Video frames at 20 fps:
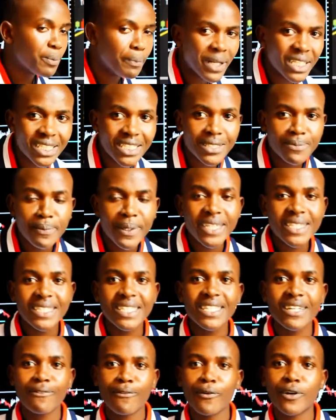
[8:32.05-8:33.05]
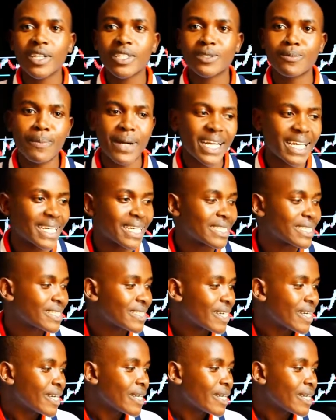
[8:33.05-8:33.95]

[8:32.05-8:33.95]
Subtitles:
participate in the forex market